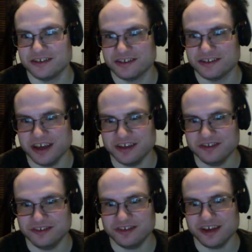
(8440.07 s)

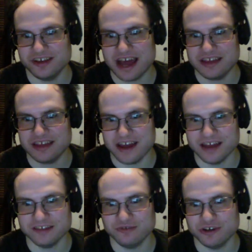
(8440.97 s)
That's
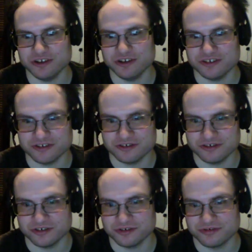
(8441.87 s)
what
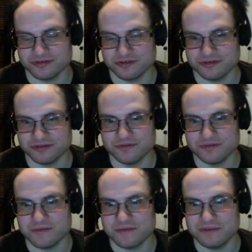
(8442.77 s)
your
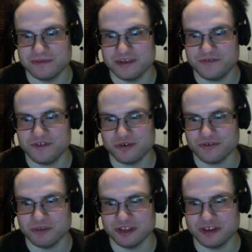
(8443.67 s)
if they were
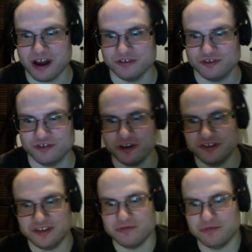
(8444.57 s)
McDonald's toys,
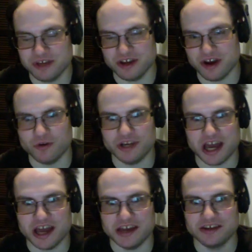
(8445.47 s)
they would be
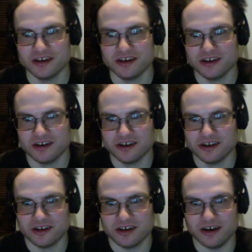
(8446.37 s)
okay.
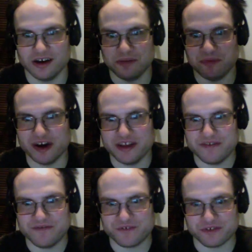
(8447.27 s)
But
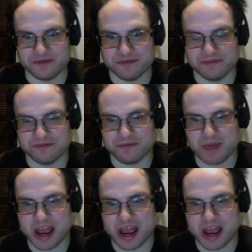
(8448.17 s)
for mass